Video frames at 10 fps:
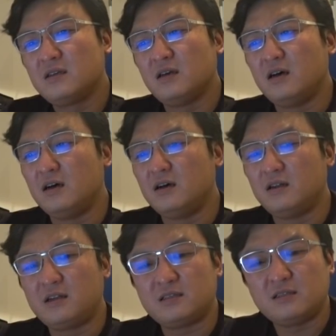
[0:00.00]

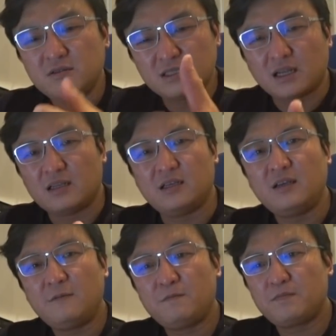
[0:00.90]
they're still
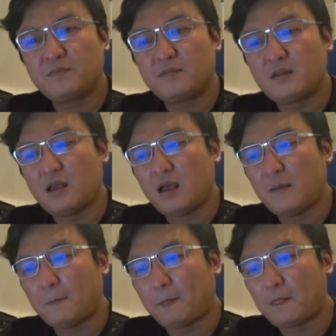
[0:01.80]
studying,
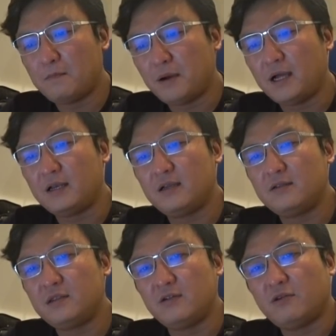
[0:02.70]
but
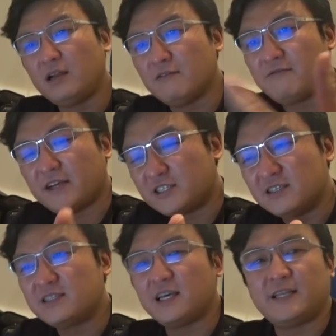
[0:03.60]
they run a fashion
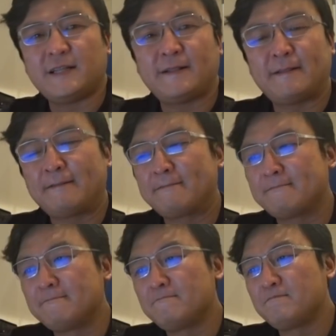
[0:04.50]
site.
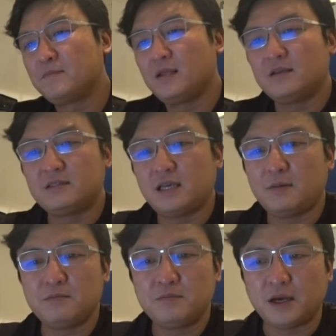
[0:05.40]

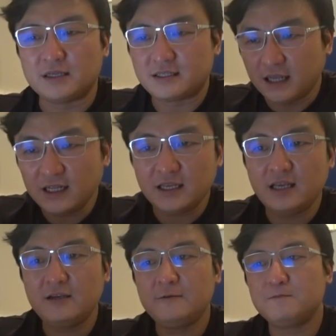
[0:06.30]
Some are
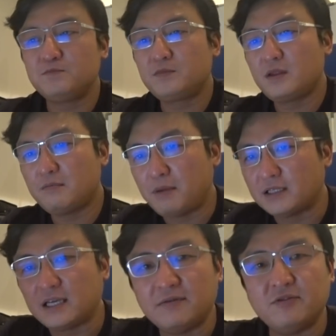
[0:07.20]
studying,
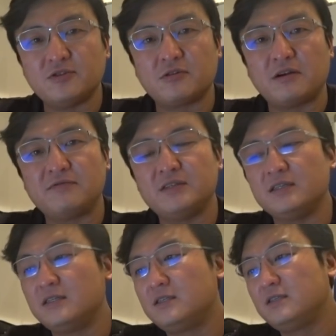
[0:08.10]
part-time photographer.
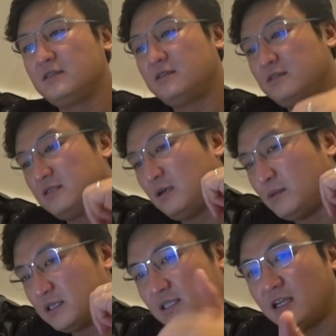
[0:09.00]
Some are
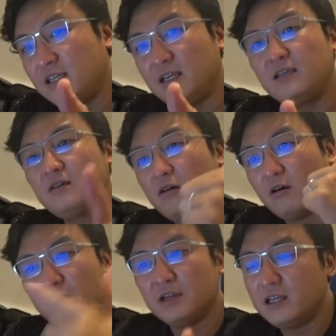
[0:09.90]
studying,
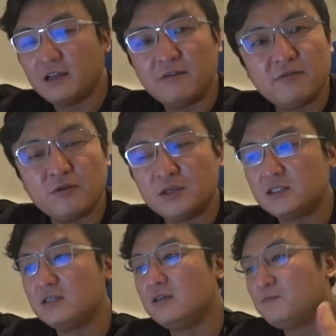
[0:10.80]
already an
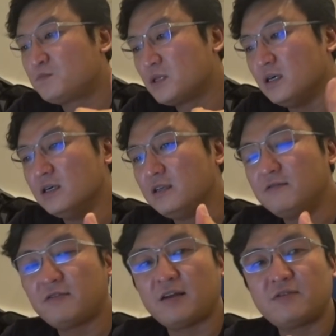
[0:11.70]
influencer, earning
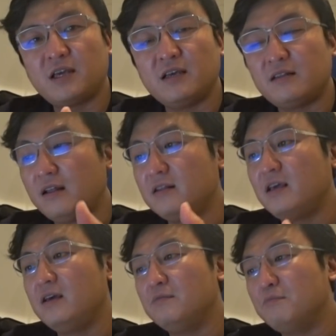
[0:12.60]
5k,
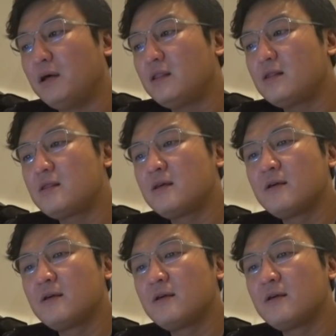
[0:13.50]
10k a month.